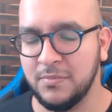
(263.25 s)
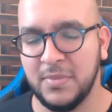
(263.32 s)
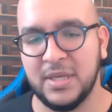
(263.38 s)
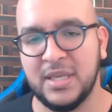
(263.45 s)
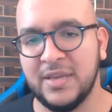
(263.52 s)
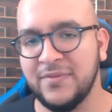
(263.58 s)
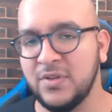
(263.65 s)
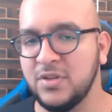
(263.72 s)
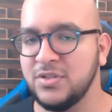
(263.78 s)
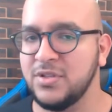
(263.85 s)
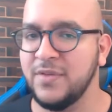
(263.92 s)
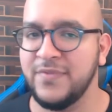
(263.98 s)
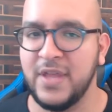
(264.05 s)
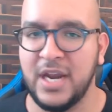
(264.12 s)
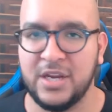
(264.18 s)
by giving
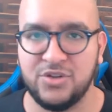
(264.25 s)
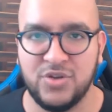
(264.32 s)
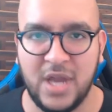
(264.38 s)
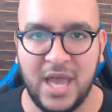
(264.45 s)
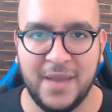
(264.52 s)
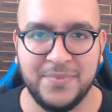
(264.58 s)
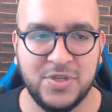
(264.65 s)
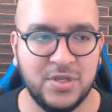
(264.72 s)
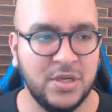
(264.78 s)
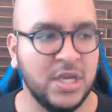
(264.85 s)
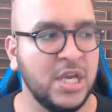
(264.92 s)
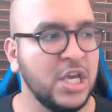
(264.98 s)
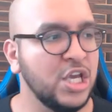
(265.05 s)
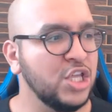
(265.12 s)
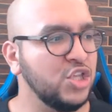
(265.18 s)
yourself that extra option,
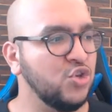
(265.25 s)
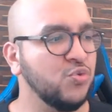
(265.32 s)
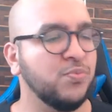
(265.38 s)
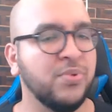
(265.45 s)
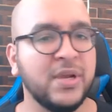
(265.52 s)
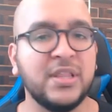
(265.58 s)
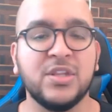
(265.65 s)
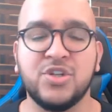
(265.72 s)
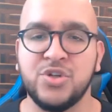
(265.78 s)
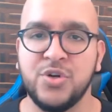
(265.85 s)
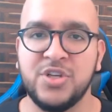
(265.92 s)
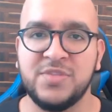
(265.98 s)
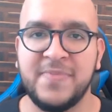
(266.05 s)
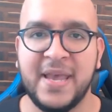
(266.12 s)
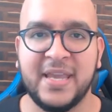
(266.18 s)
you bring the
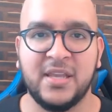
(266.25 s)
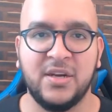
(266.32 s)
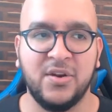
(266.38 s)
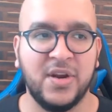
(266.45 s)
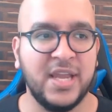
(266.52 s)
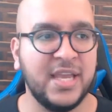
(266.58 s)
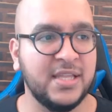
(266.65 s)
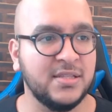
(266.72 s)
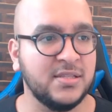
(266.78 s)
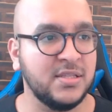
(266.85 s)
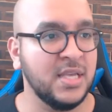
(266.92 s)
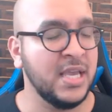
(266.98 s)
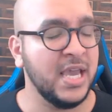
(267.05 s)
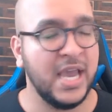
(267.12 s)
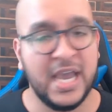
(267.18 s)
choice back into your hands.